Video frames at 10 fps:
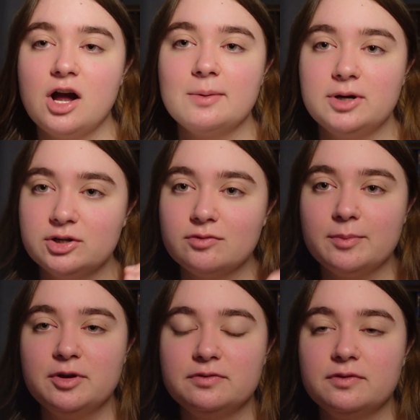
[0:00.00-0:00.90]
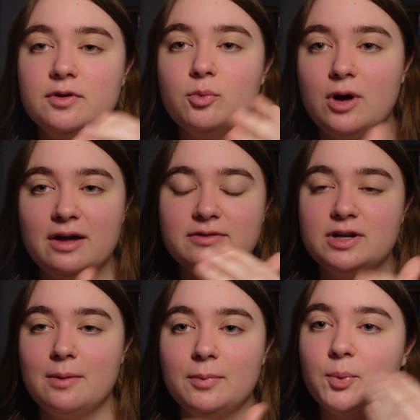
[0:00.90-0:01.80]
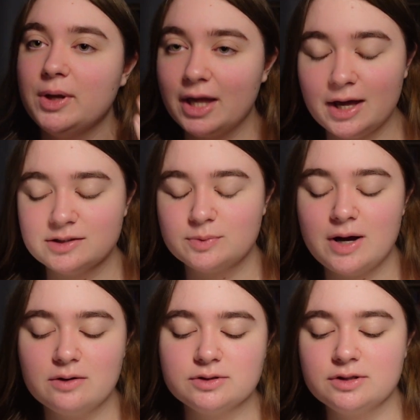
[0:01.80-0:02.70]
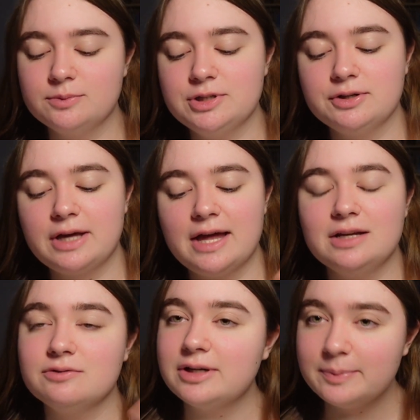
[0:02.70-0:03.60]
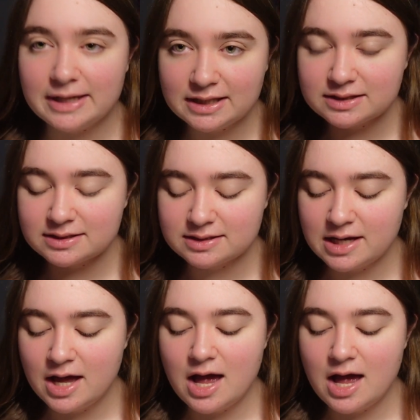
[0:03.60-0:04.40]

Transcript: I'm going to remove whatever number we get as well so that we don't get any repeats.